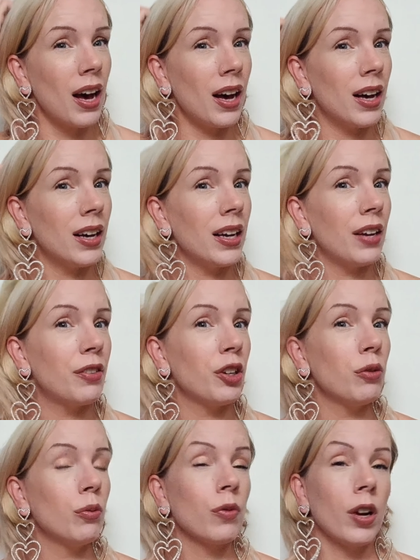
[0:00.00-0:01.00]
If
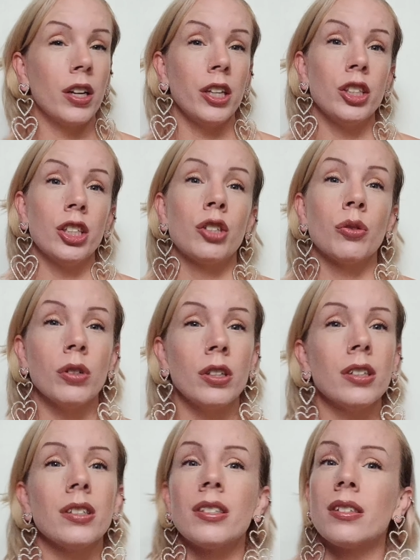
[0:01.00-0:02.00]
you run in
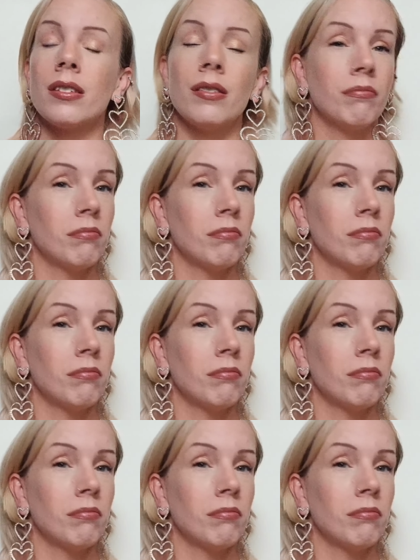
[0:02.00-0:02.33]
shorts,